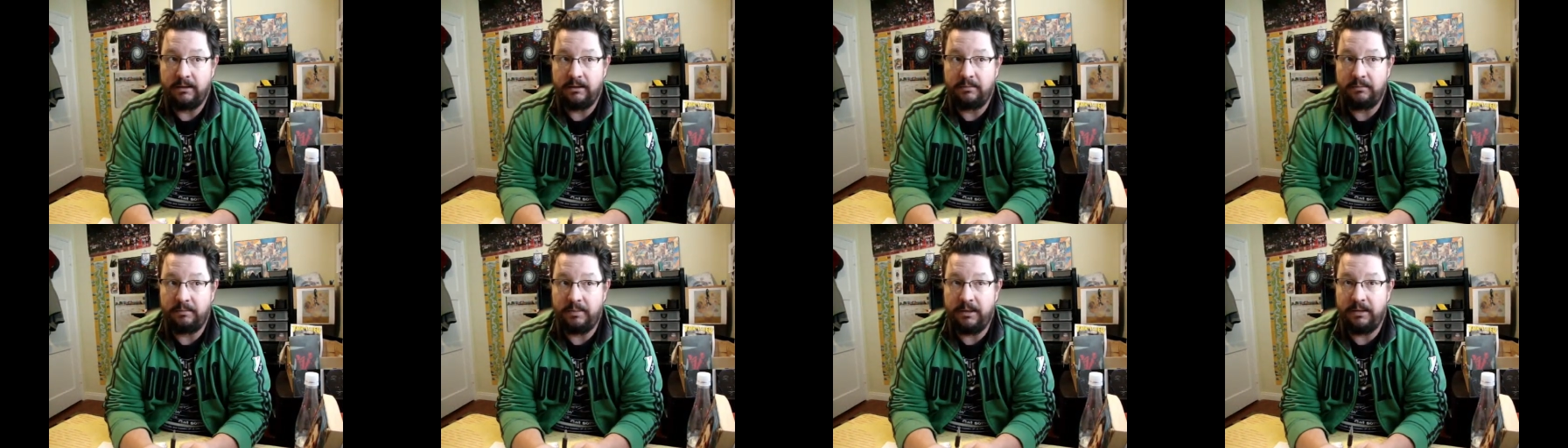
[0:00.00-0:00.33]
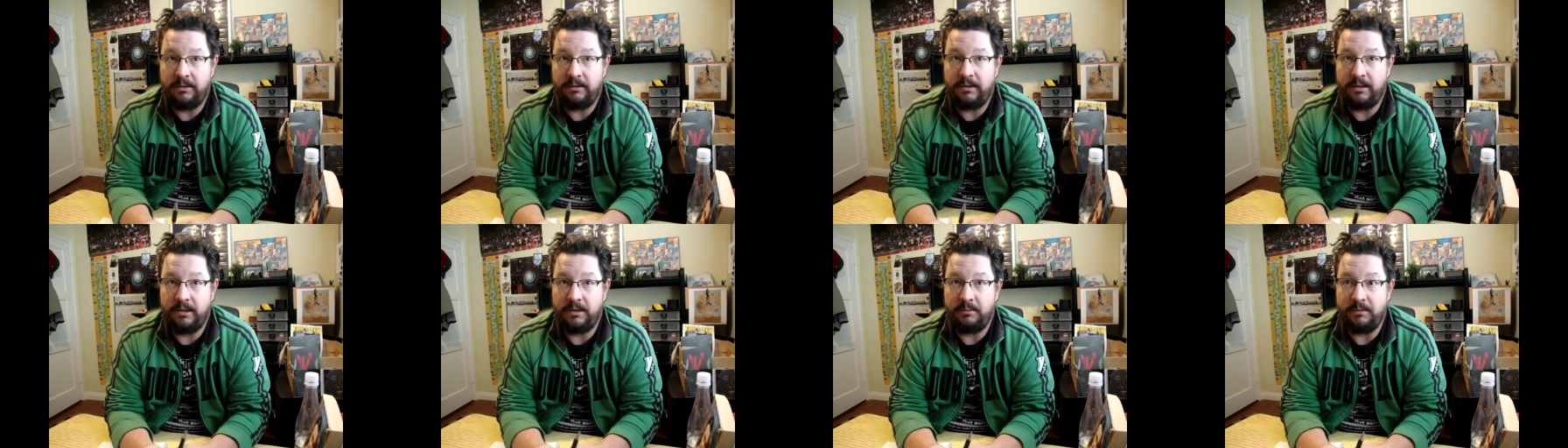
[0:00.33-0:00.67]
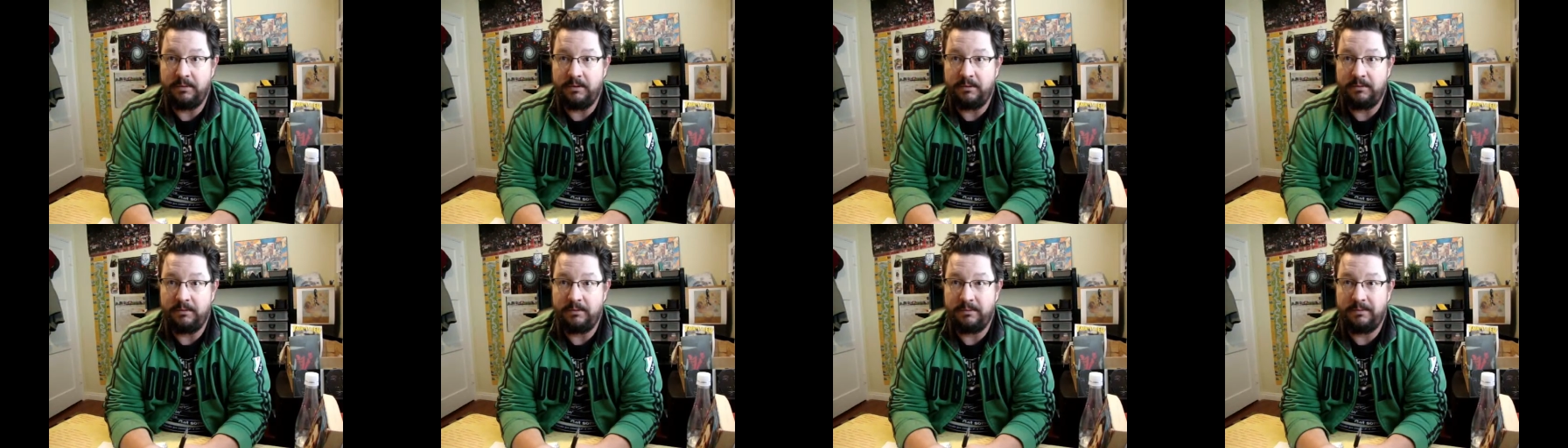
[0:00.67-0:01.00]

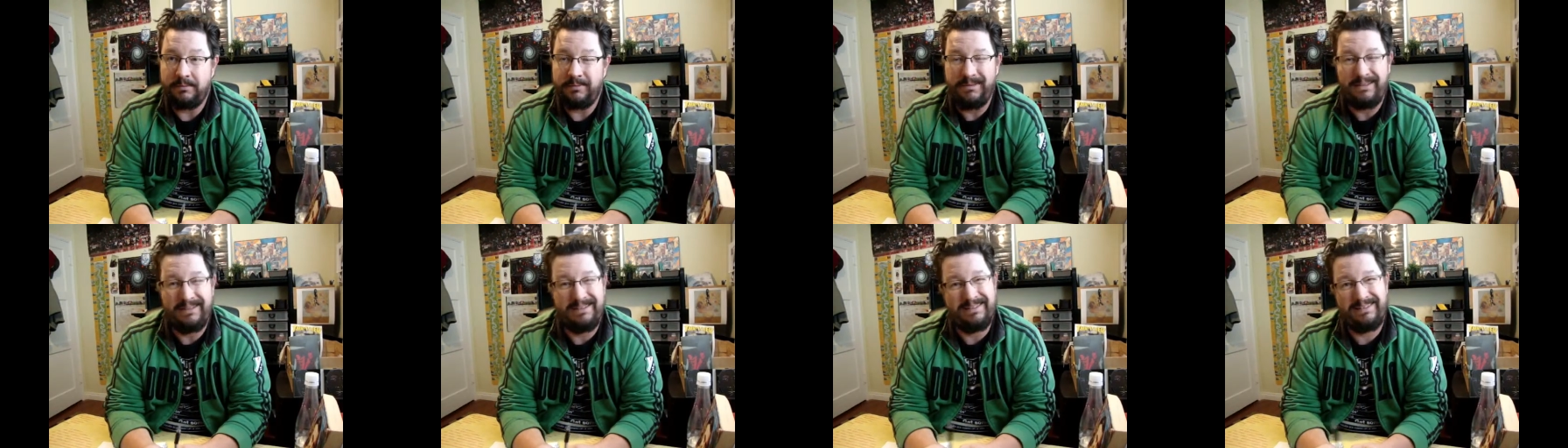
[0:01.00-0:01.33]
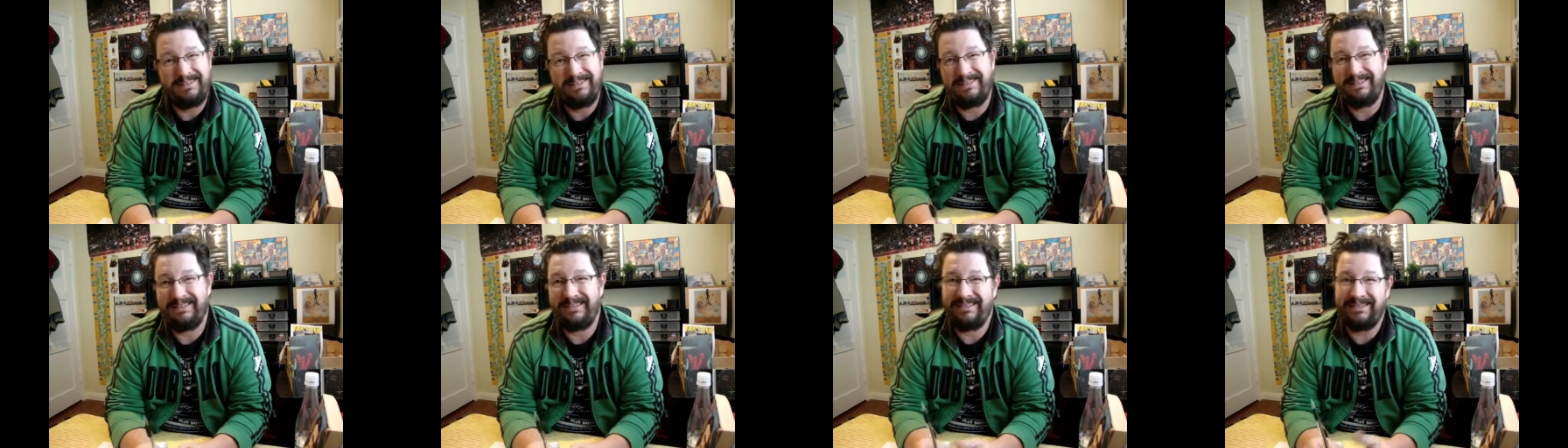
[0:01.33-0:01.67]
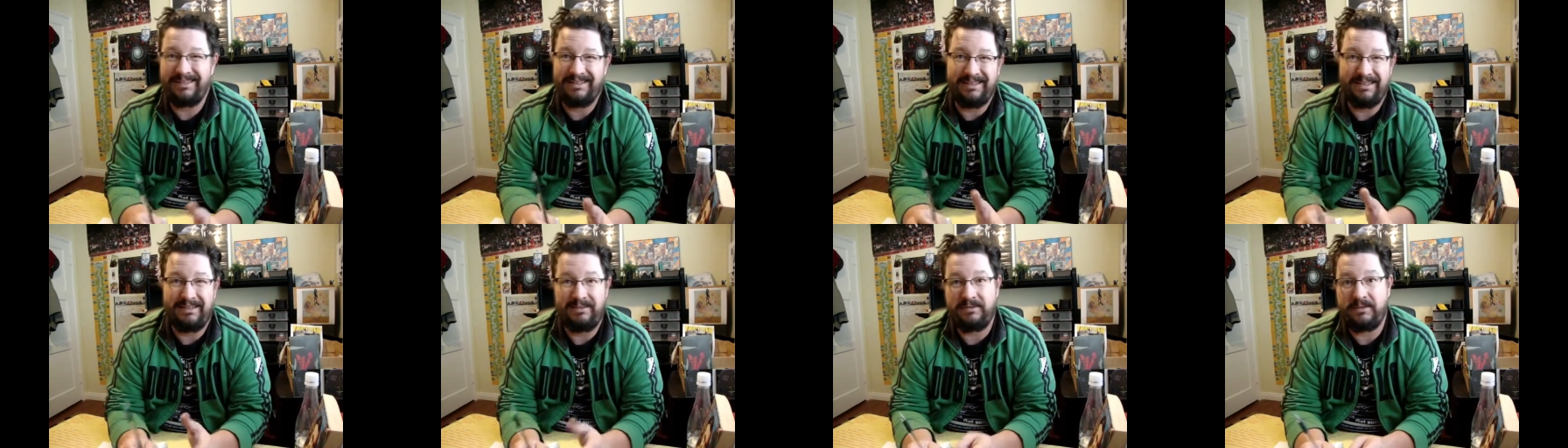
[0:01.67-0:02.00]
POWs.
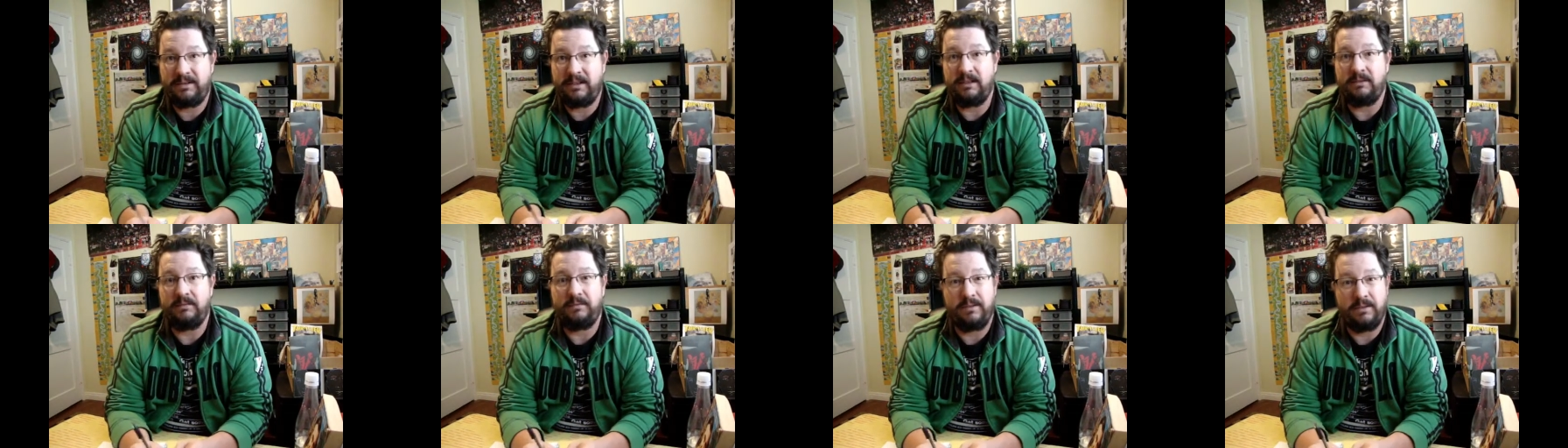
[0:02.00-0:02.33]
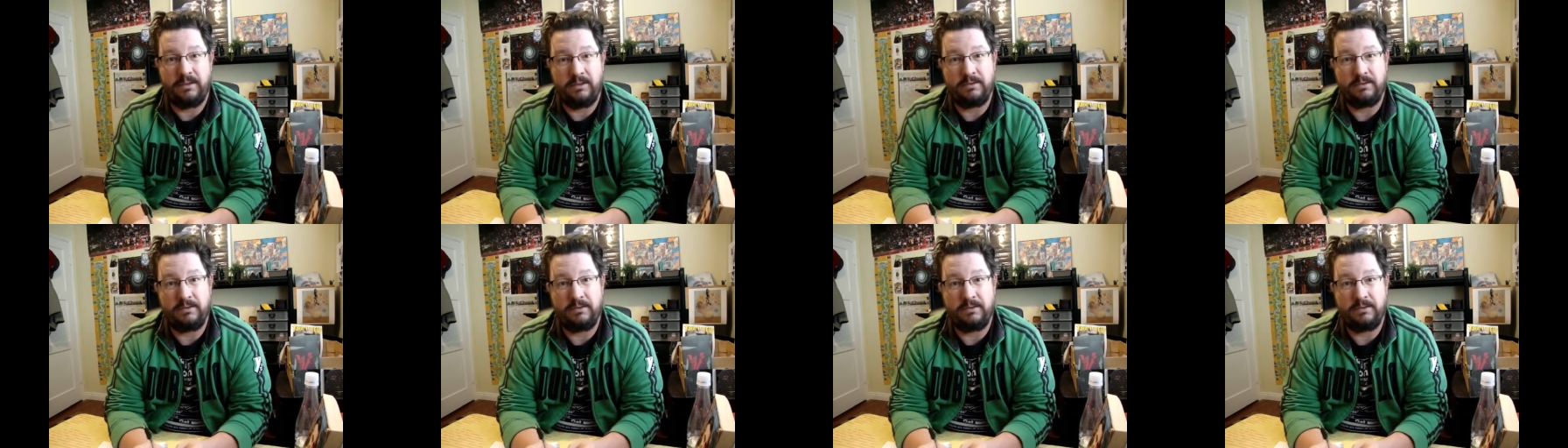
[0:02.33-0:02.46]
I still feel